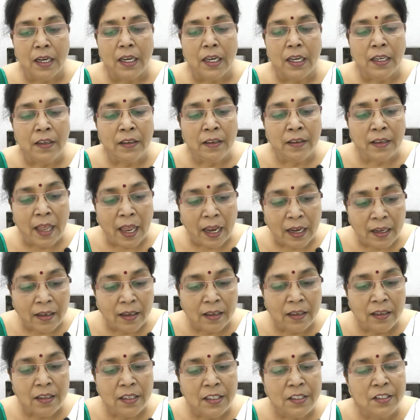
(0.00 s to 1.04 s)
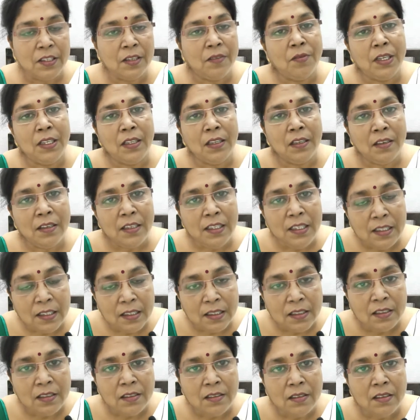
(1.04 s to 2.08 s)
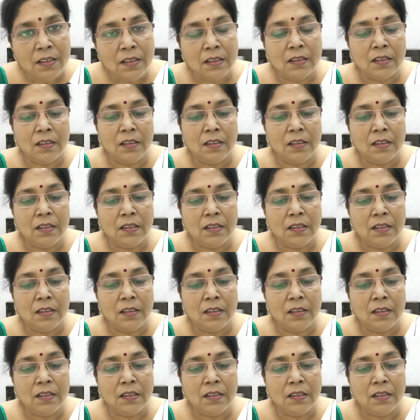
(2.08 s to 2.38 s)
in that condition, when the reader